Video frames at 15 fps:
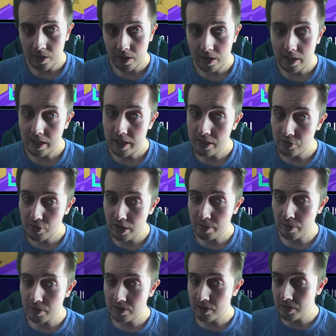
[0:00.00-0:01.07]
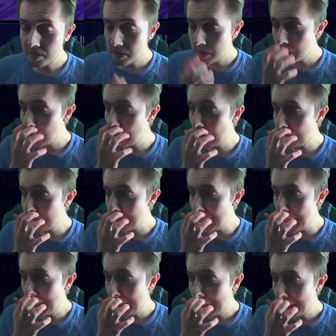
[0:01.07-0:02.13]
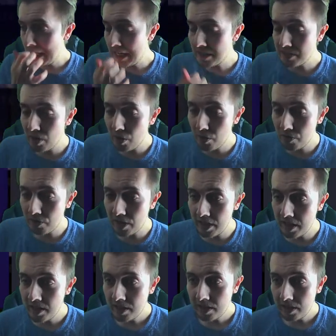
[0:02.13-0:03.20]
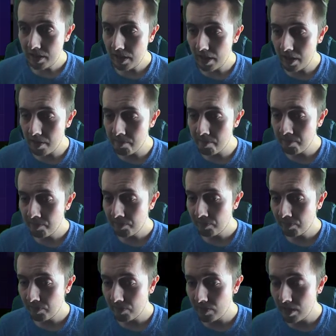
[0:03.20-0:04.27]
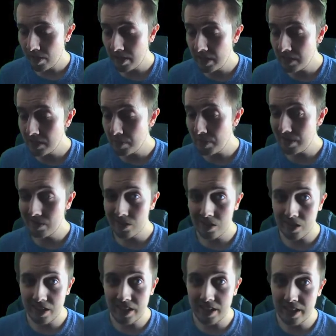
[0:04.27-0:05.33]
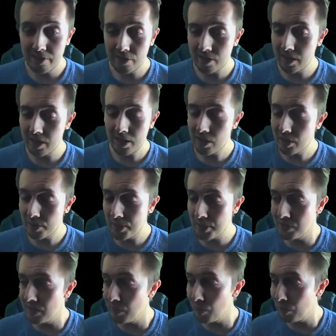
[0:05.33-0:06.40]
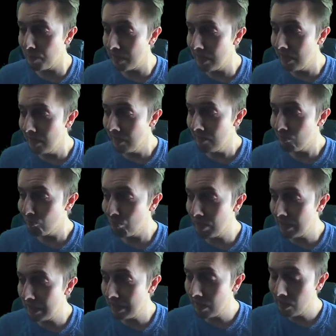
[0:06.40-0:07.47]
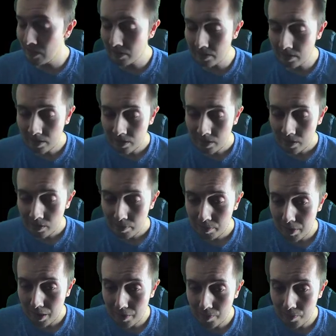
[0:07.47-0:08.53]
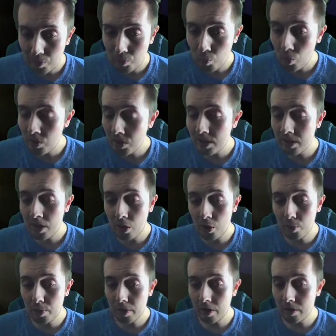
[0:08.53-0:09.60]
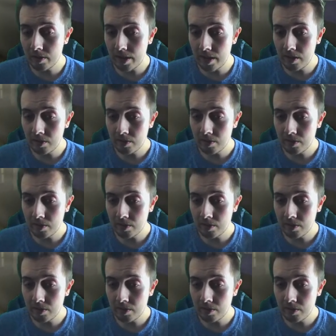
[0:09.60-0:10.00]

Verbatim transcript: he is tradable. That's nice. You do love to see it. Yeah, so hopefully um, things can be slightly different. I can't imagine they would be. Really can't. But one can hope, can't they?